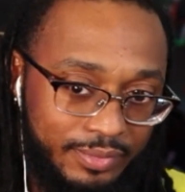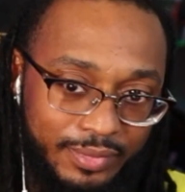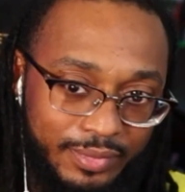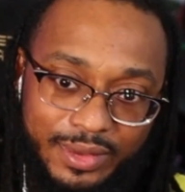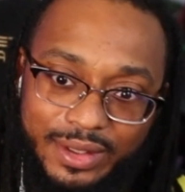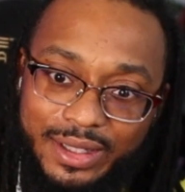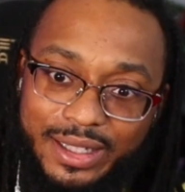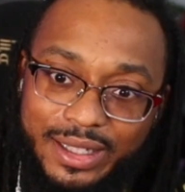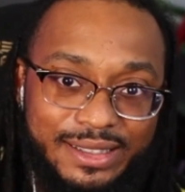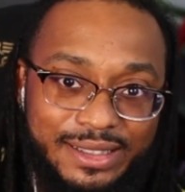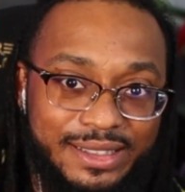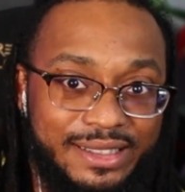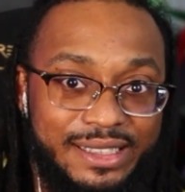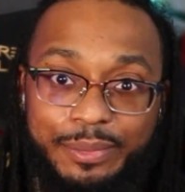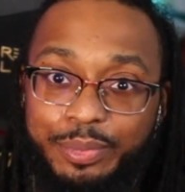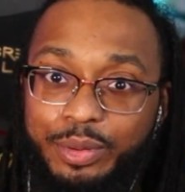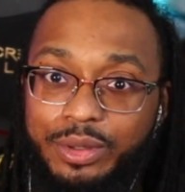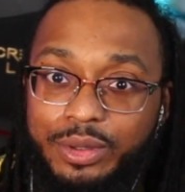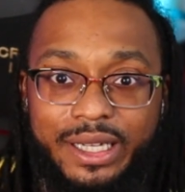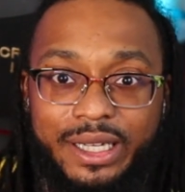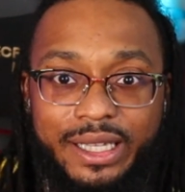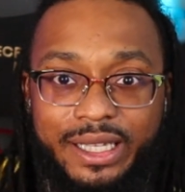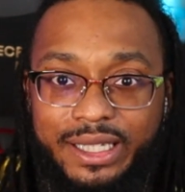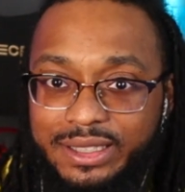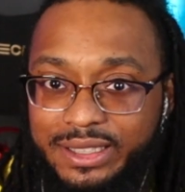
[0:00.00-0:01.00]
Simple
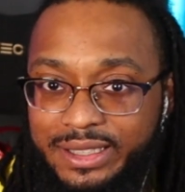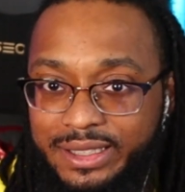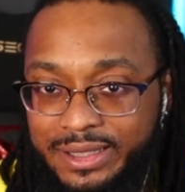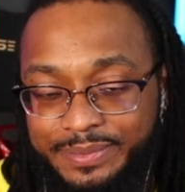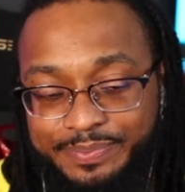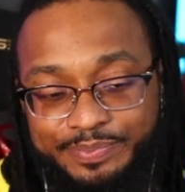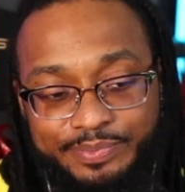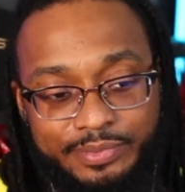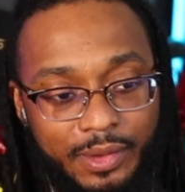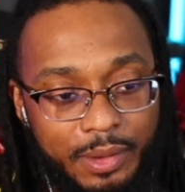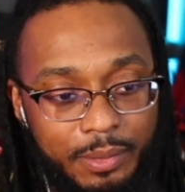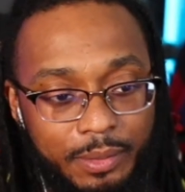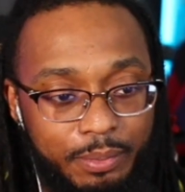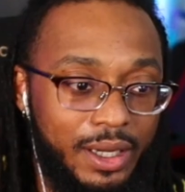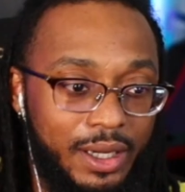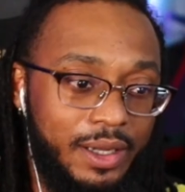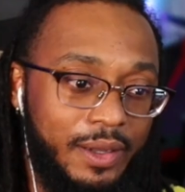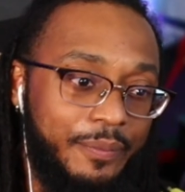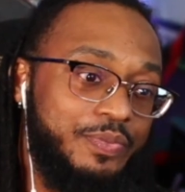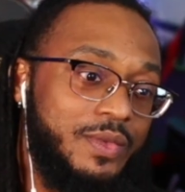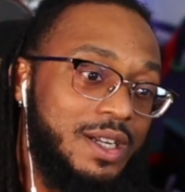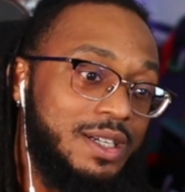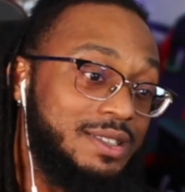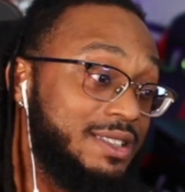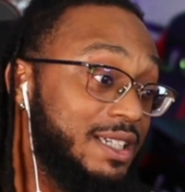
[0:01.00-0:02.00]
and easy.
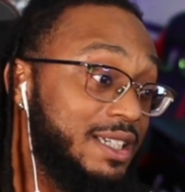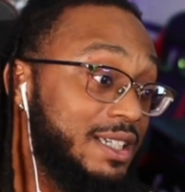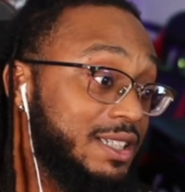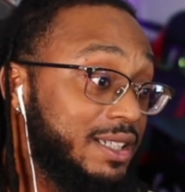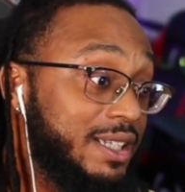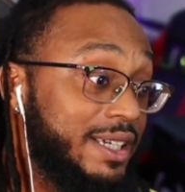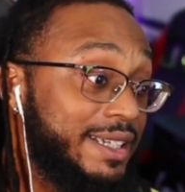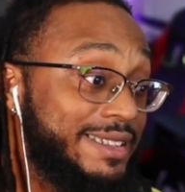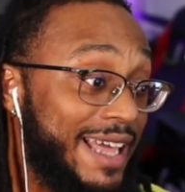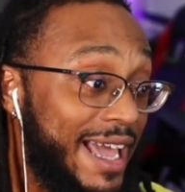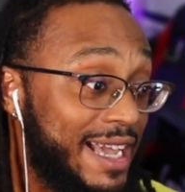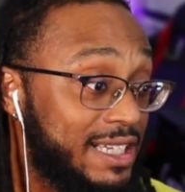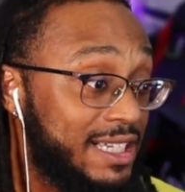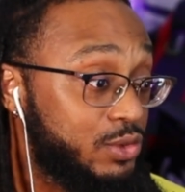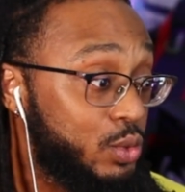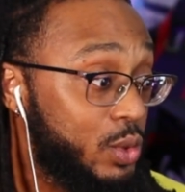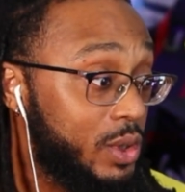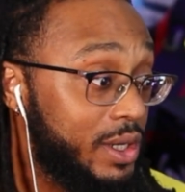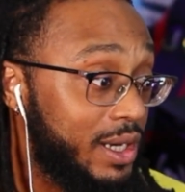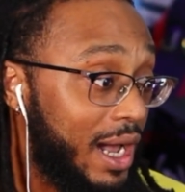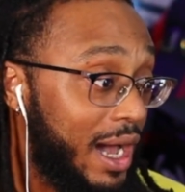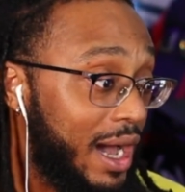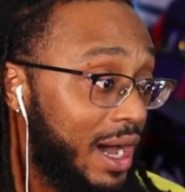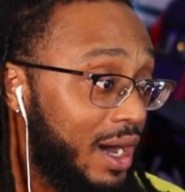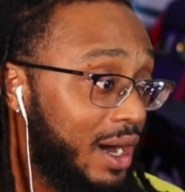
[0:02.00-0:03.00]
But essentially, that's
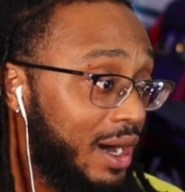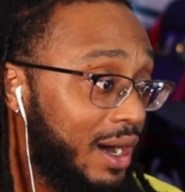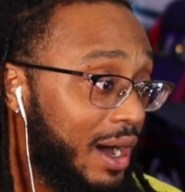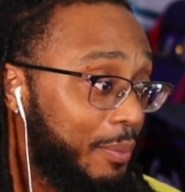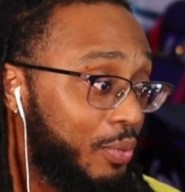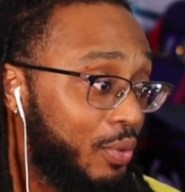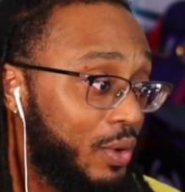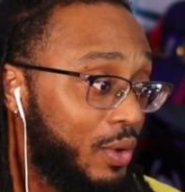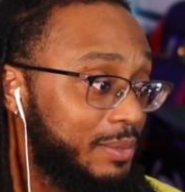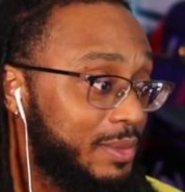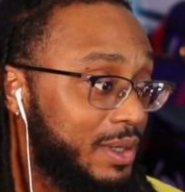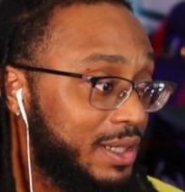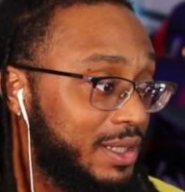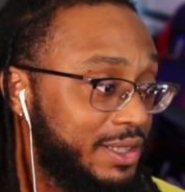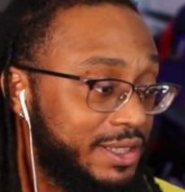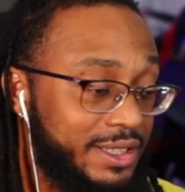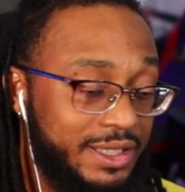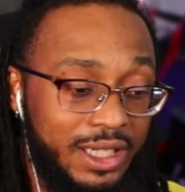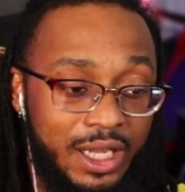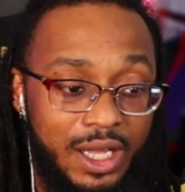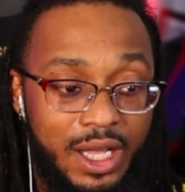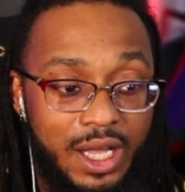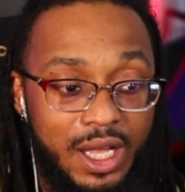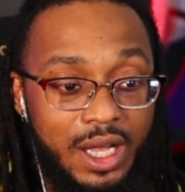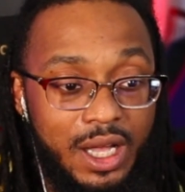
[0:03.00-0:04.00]
what I pretty much
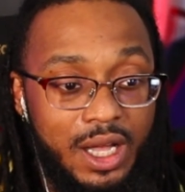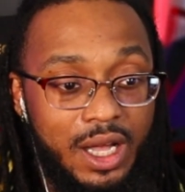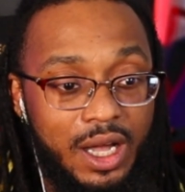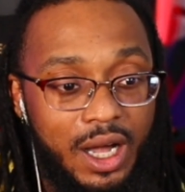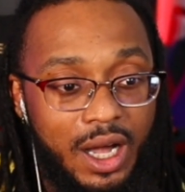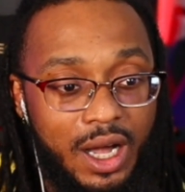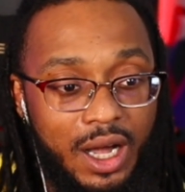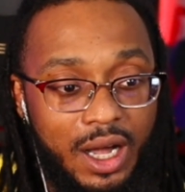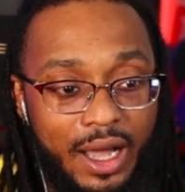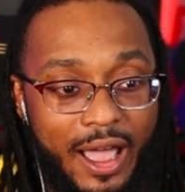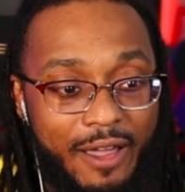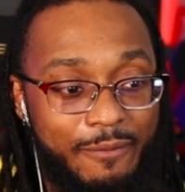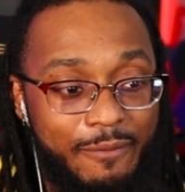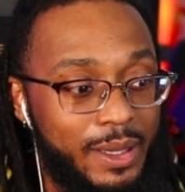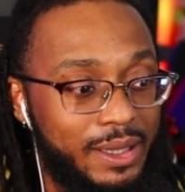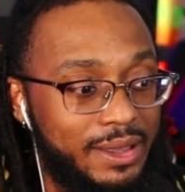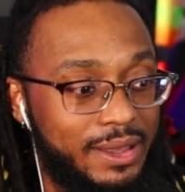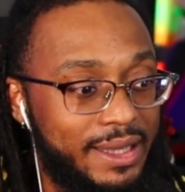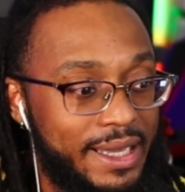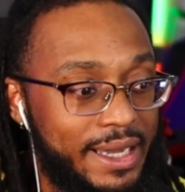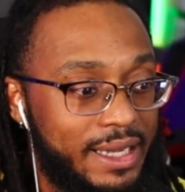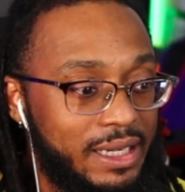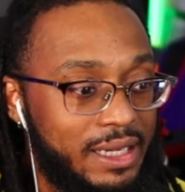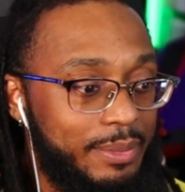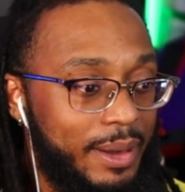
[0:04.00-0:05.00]
have been
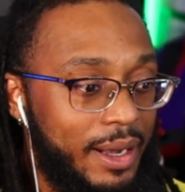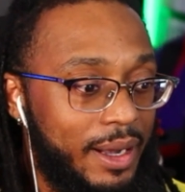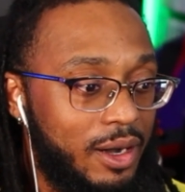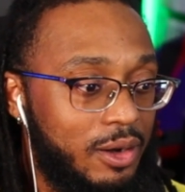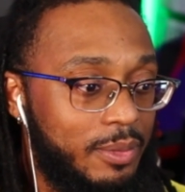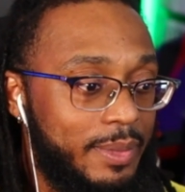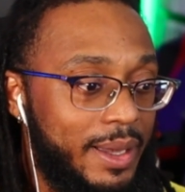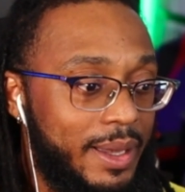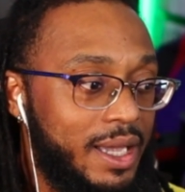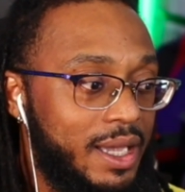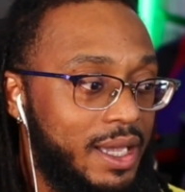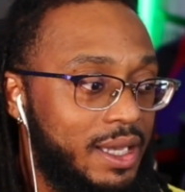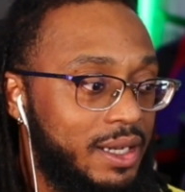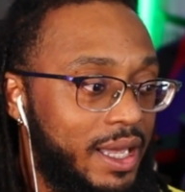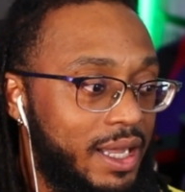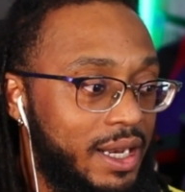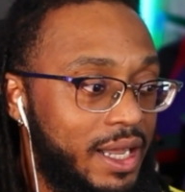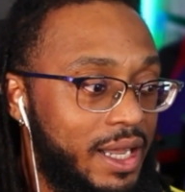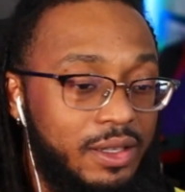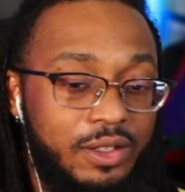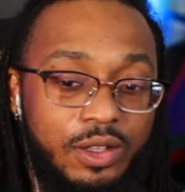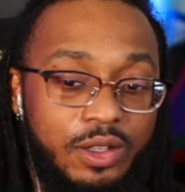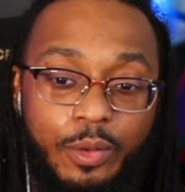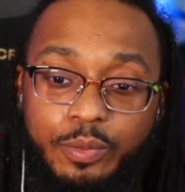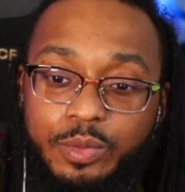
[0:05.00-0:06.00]
thinking about, man. And
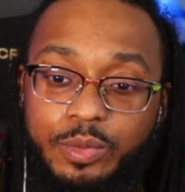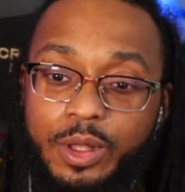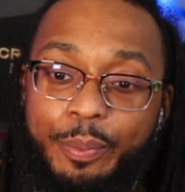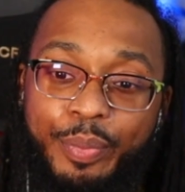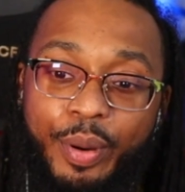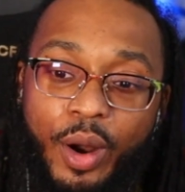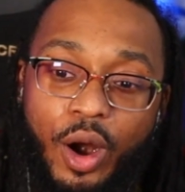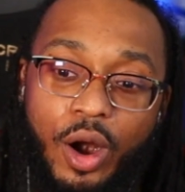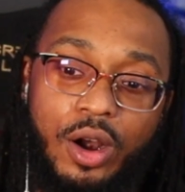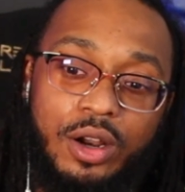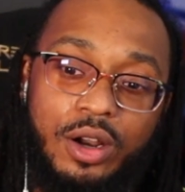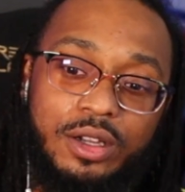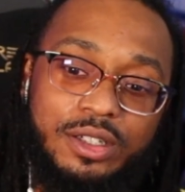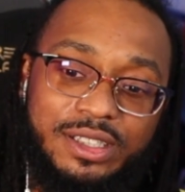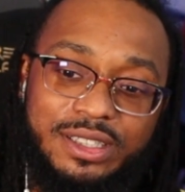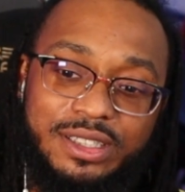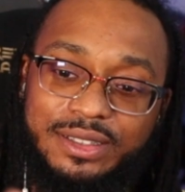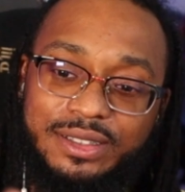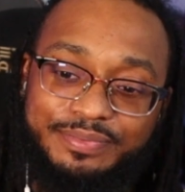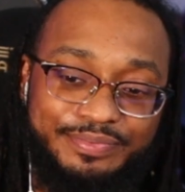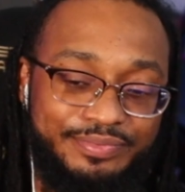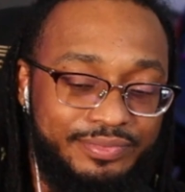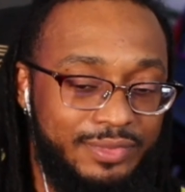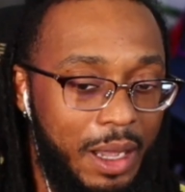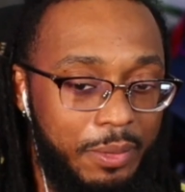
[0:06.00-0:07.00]
then the perks,
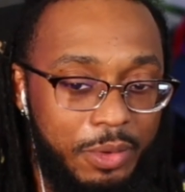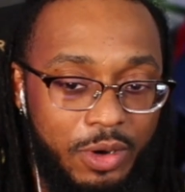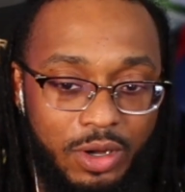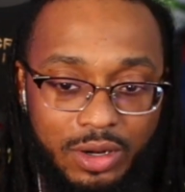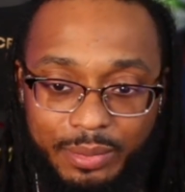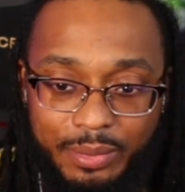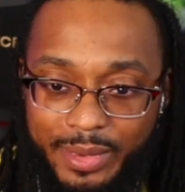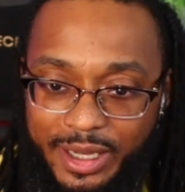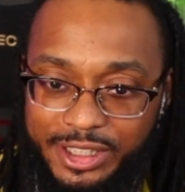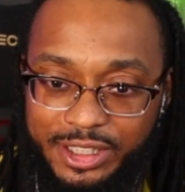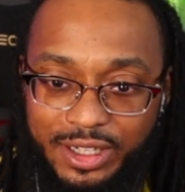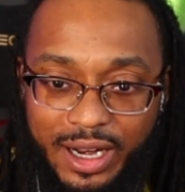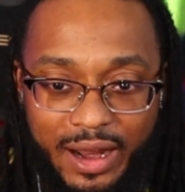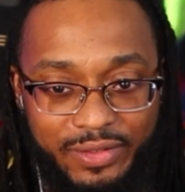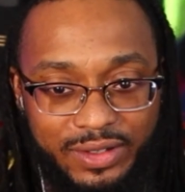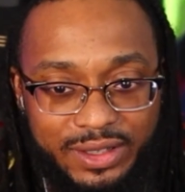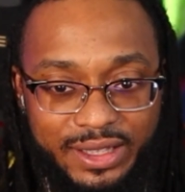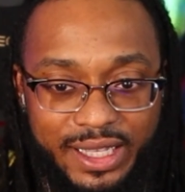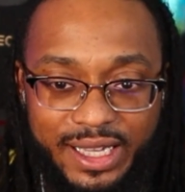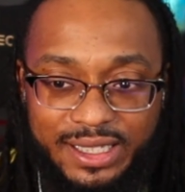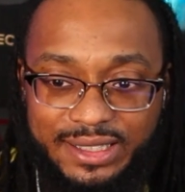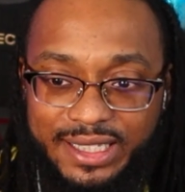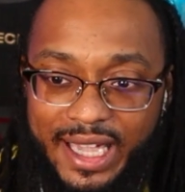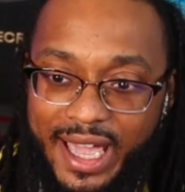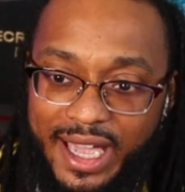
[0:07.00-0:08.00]
I'm going to make sure
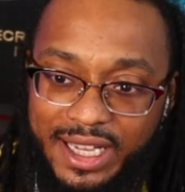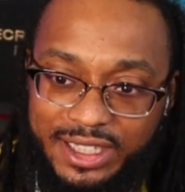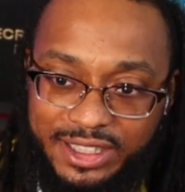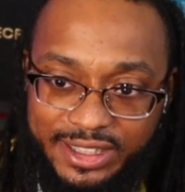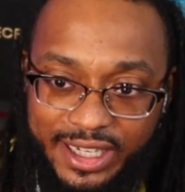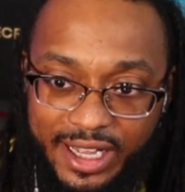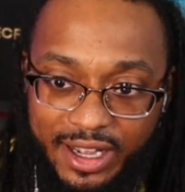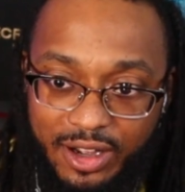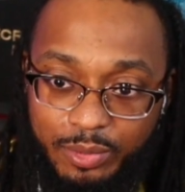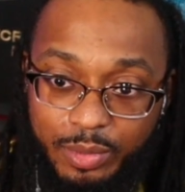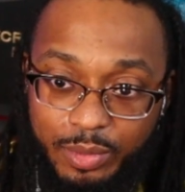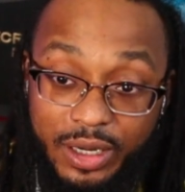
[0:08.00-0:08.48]
everything is hashed out.